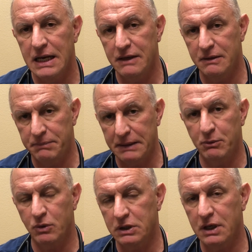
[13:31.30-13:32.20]
and then
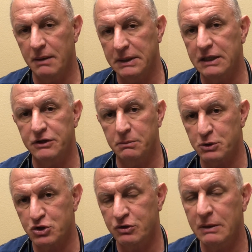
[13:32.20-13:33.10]
people would come and get their
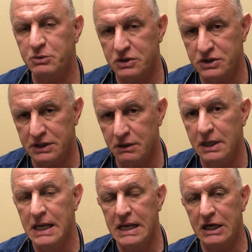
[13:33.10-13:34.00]
prescriptions here.
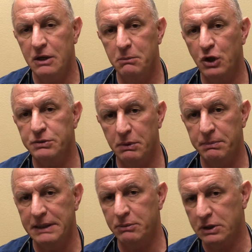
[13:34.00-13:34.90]
Here, multiple
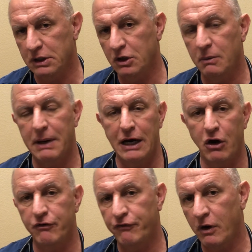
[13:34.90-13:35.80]
people can go by
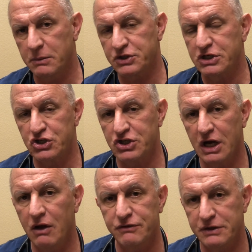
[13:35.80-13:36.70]
our pharmacy
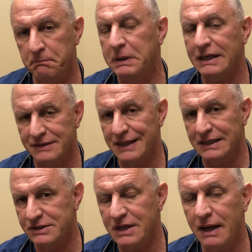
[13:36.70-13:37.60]
shelves and pick
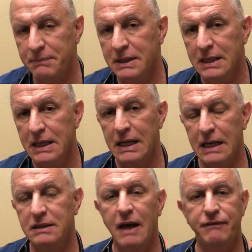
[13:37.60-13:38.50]
things up.
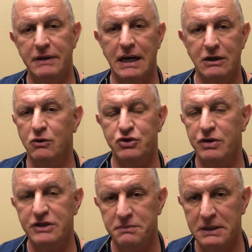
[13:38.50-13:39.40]
And not that I don't
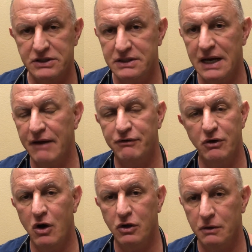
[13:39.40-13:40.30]
trust my staff, they're
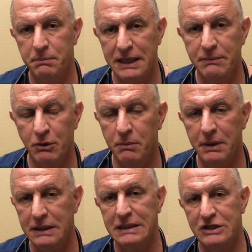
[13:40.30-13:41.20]
all good people,
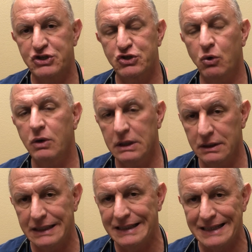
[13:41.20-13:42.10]
but
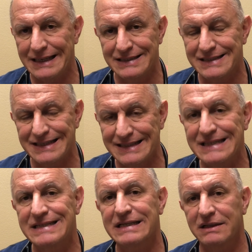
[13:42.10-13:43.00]
historically and
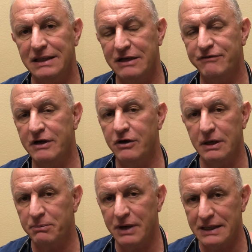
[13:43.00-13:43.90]
statistically in veterinary
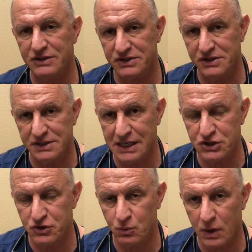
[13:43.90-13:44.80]
practices
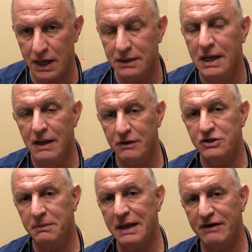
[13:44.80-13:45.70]
nationwide,
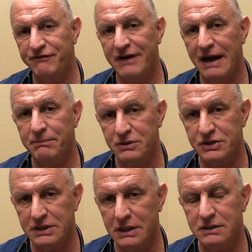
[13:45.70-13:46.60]
there's about a 5%